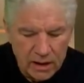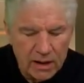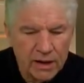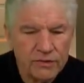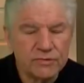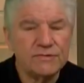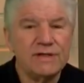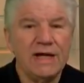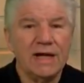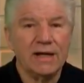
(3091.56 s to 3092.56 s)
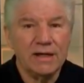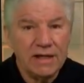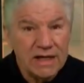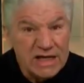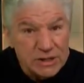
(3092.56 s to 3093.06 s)
understand,
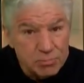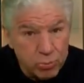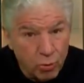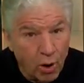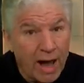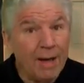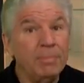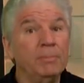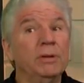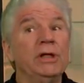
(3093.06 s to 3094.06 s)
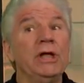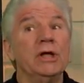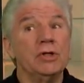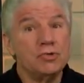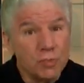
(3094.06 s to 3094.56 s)
he's probably
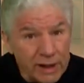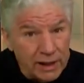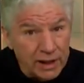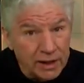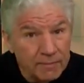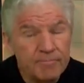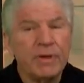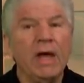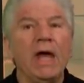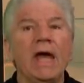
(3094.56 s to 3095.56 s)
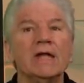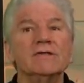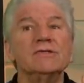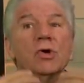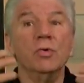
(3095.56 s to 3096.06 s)
drinking. And
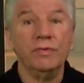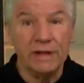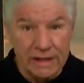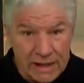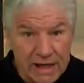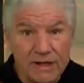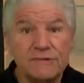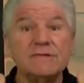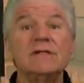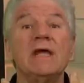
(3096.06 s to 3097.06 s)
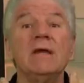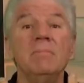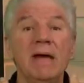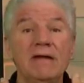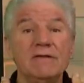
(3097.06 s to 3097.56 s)
so the yeast can
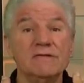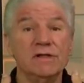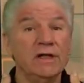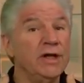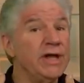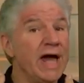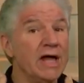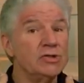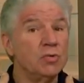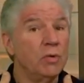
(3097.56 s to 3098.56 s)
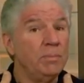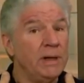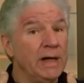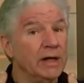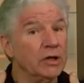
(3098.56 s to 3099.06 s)
make this little nodule
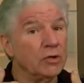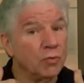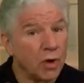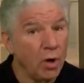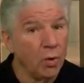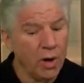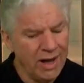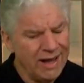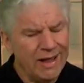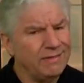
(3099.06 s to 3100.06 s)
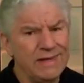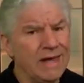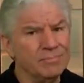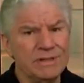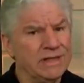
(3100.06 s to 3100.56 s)
begin to grow. The E
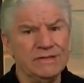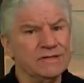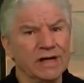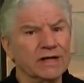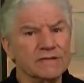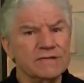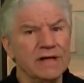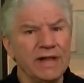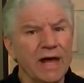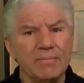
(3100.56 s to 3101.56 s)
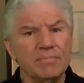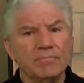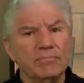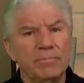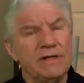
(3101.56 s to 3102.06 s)
M T's not going to say that
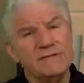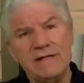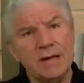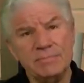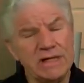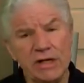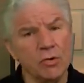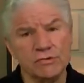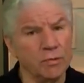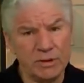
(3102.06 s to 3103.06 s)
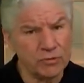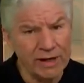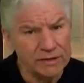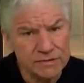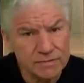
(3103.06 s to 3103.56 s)
because the E M T goes home and
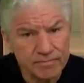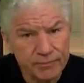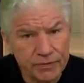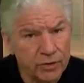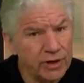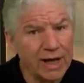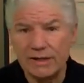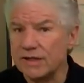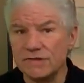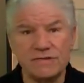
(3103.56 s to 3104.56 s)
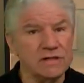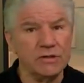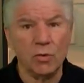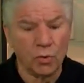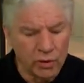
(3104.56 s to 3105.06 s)
drinks. They're not going to see
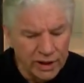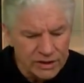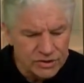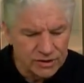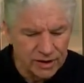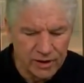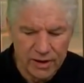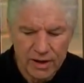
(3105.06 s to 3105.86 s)
the correlation there.